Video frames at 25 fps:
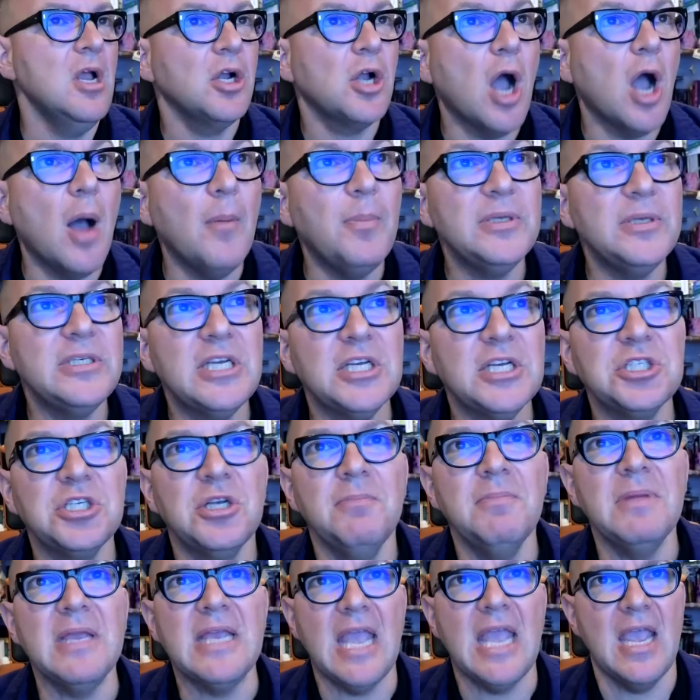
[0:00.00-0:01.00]

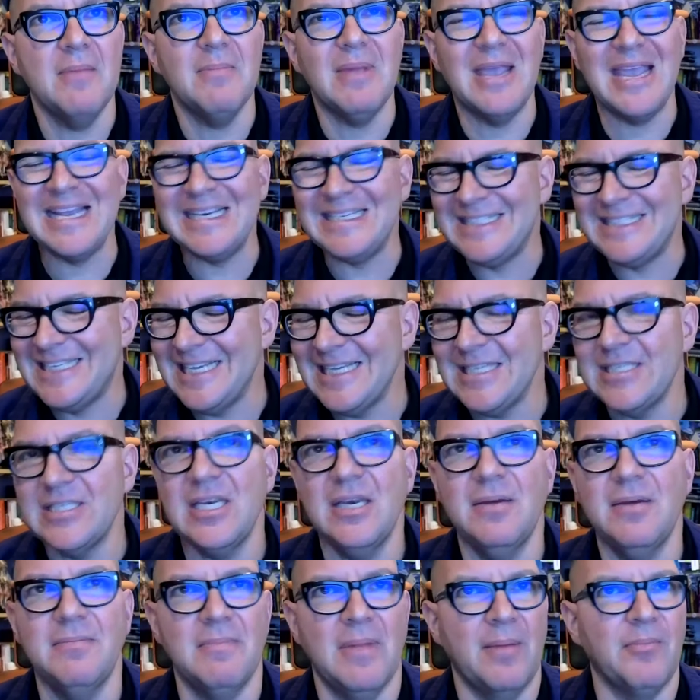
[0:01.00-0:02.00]
Competition became a
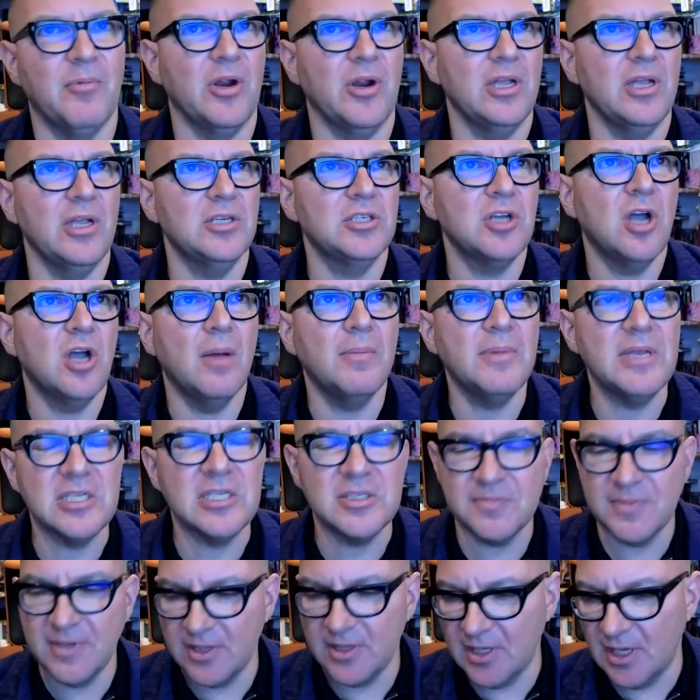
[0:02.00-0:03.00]
distant memory. Tom
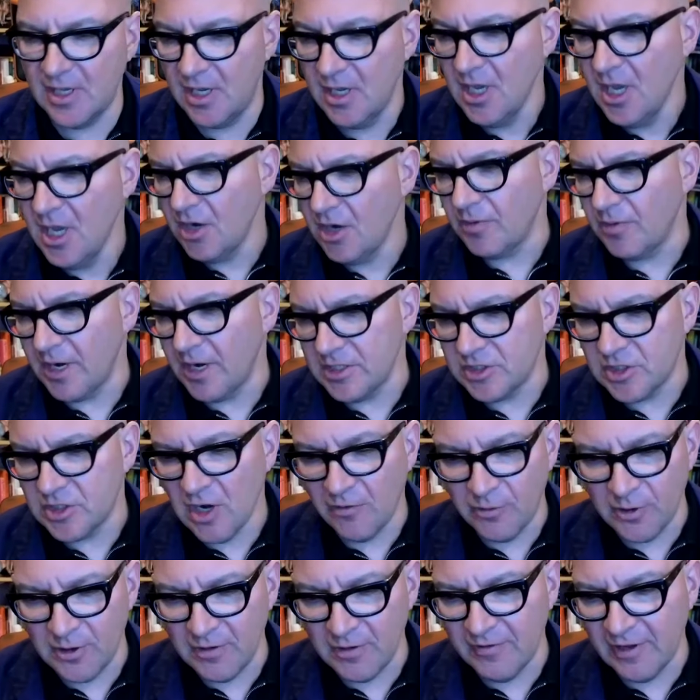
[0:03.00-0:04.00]
Eastman, the great
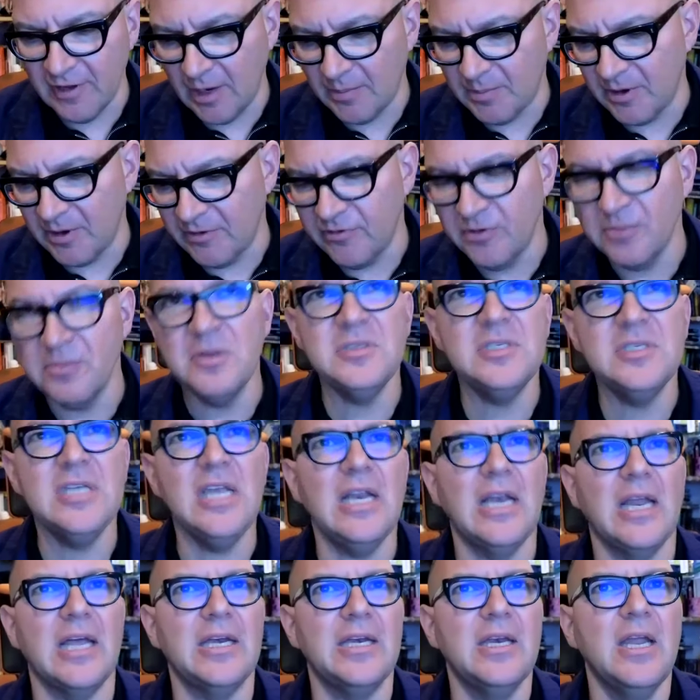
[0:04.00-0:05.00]
software developer from New
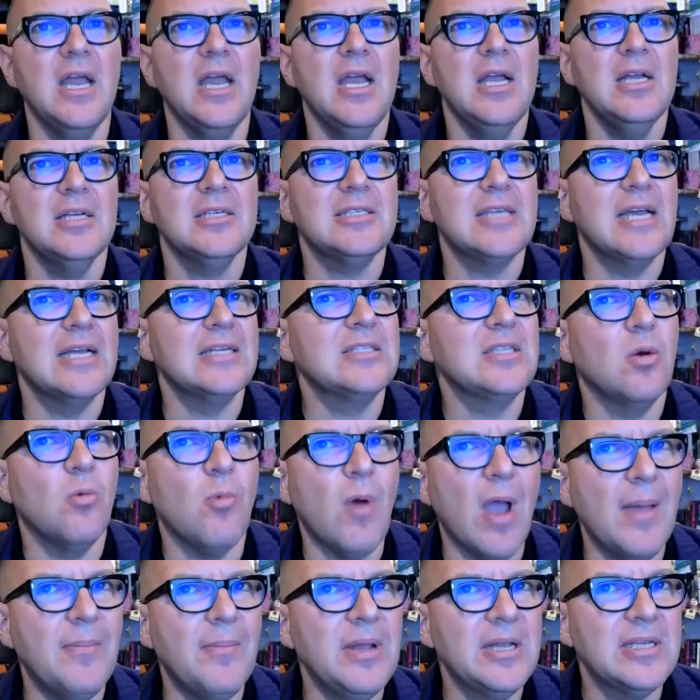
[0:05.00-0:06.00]
Zealand, says the
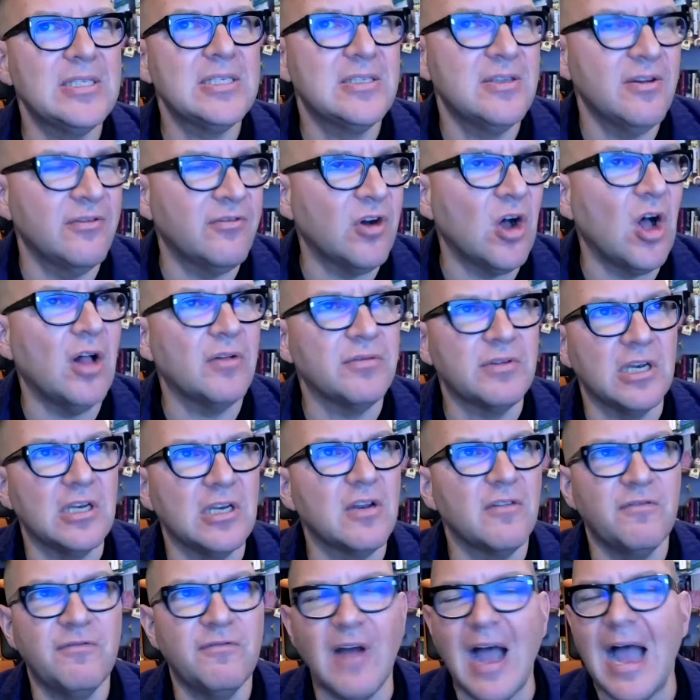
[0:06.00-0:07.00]
web has devolved
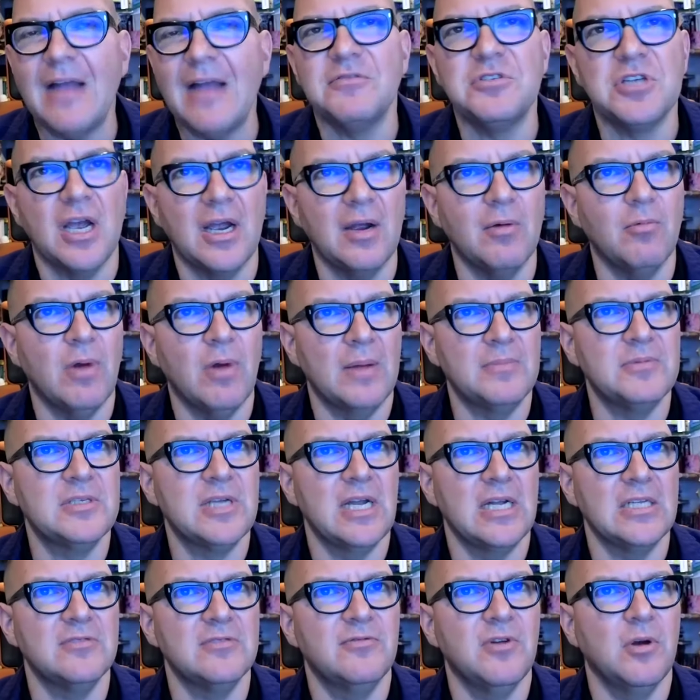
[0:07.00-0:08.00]
into five giant
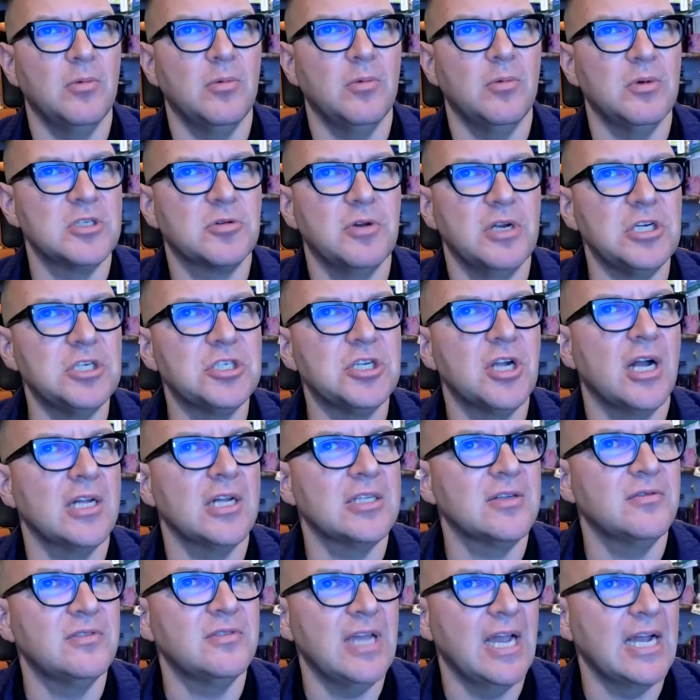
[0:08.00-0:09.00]
websites filled with
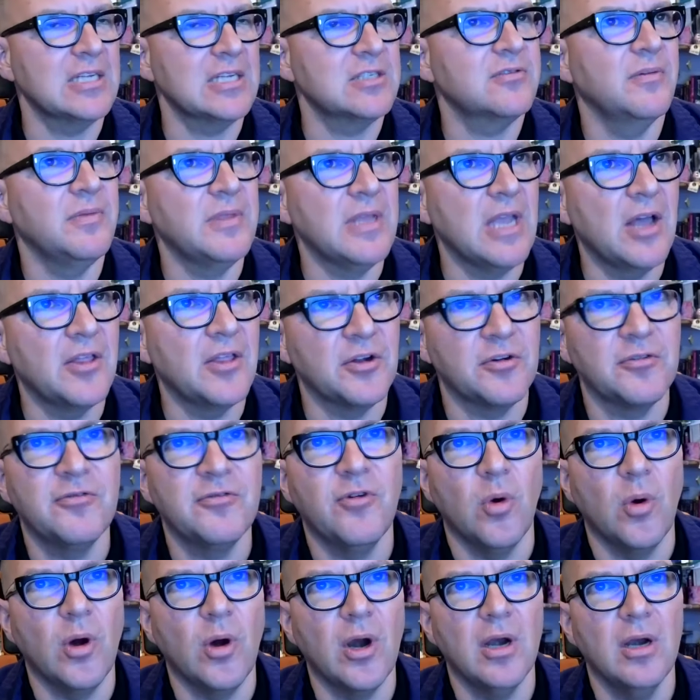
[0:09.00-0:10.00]
screenshots of text from the other
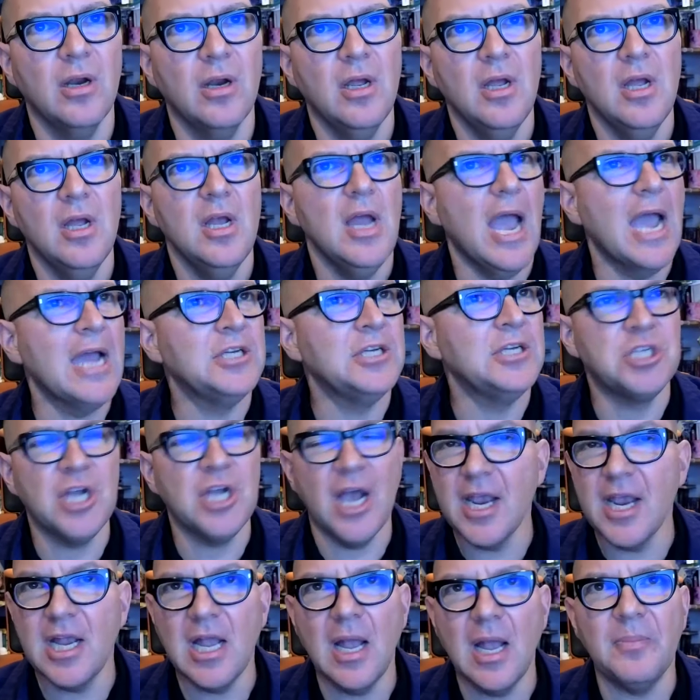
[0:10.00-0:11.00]
four and
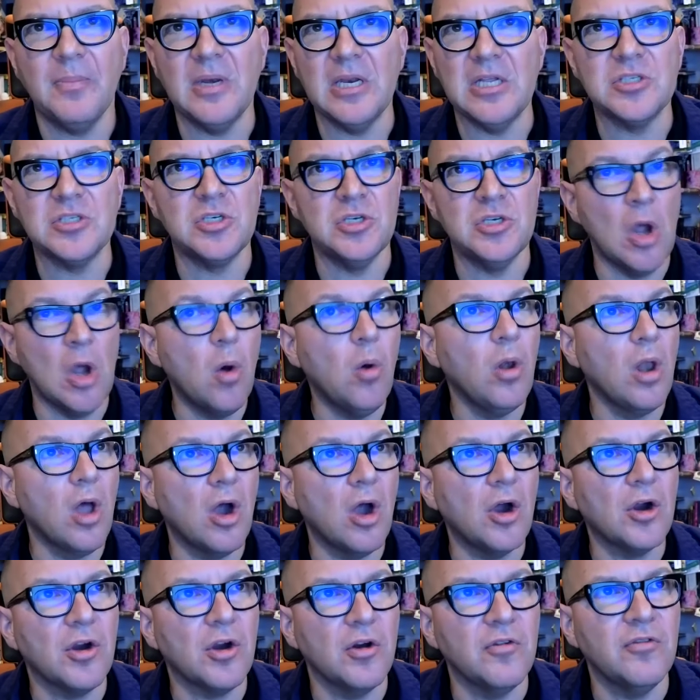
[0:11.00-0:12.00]
giant companies no
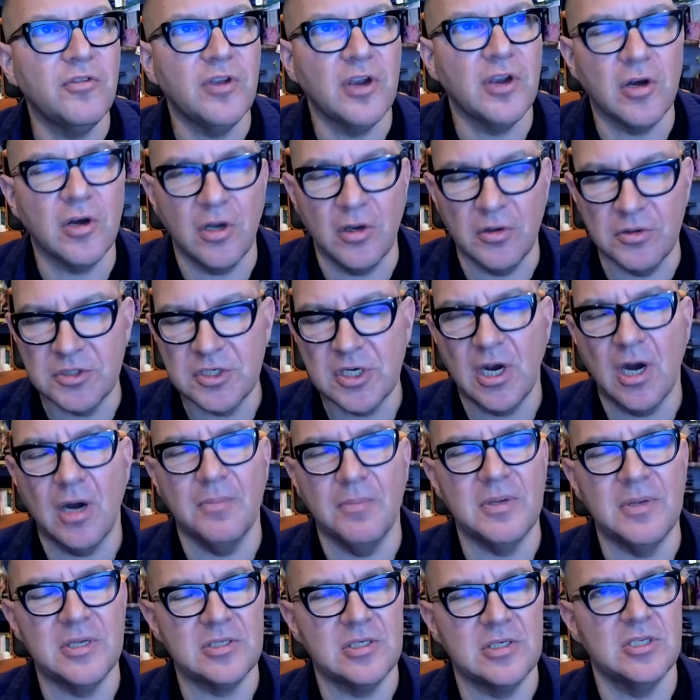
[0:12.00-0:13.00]
longer fear losing
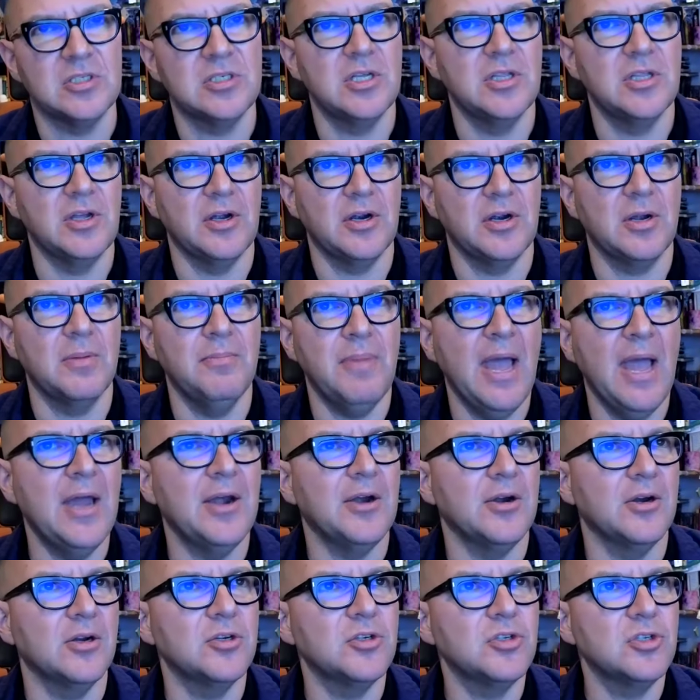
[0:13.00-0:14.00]
our business to their
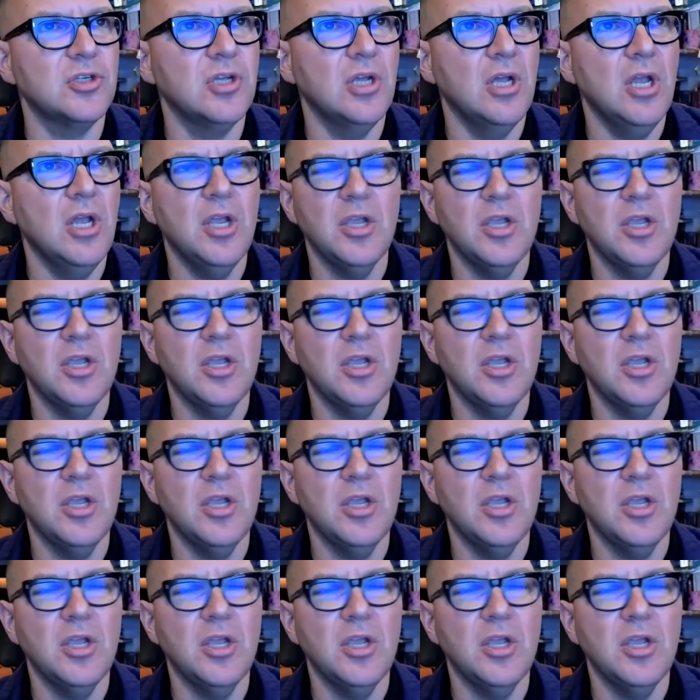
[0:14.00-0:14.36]
competitors.